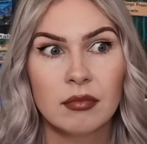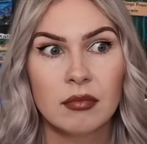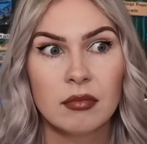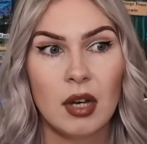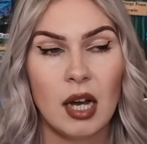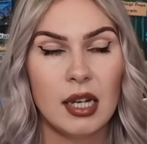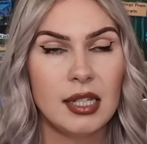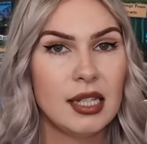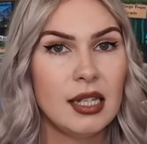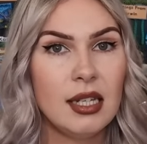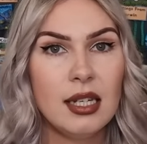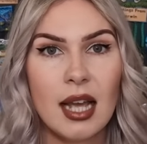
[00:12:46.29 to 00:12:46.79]
I
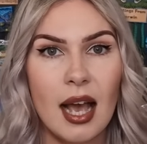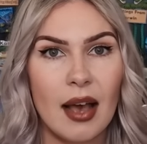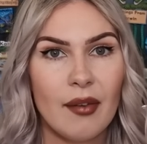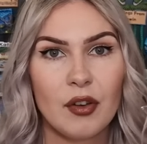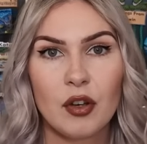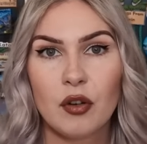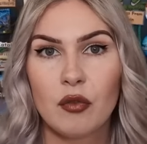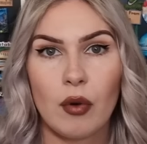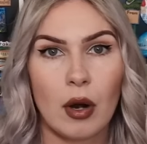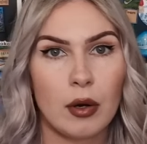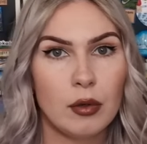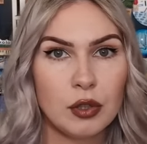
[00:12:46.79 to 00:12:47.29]
didn't have a
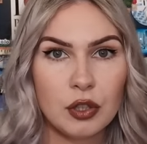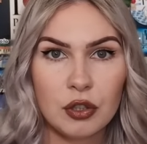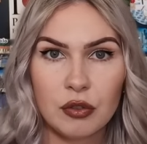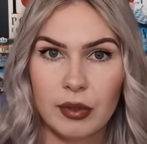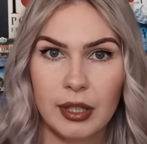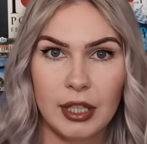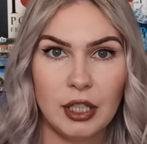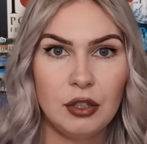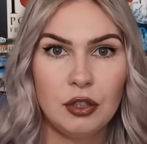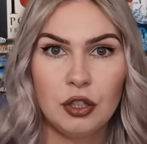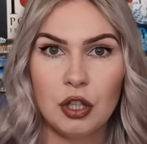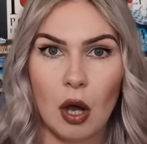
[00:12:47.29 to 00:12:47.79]

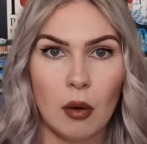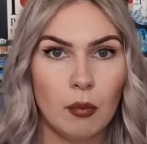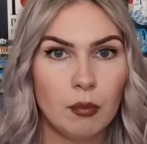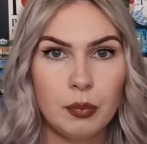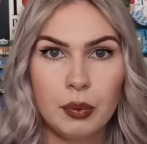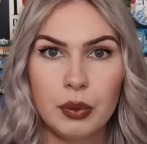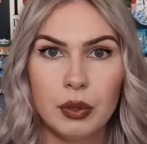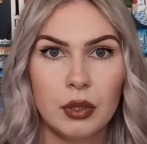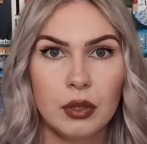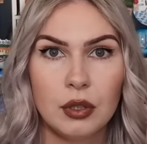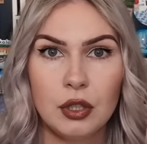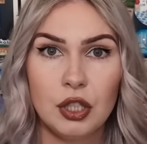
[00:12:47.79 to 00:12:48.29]
grocery shop
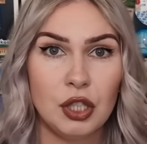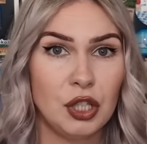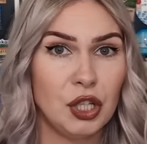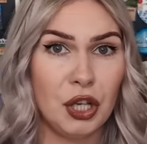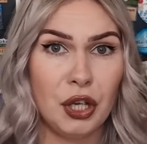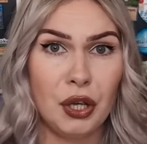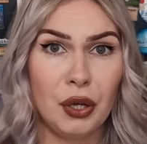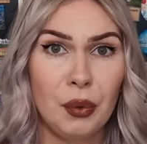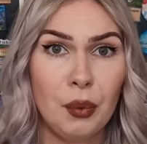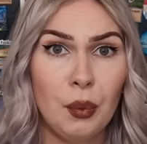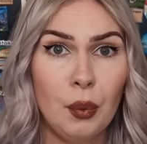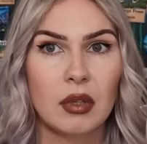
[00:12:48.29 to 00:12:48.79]
to
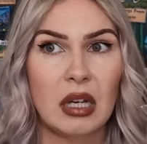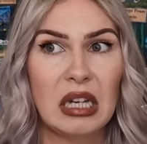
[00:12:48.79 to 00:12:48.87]
do.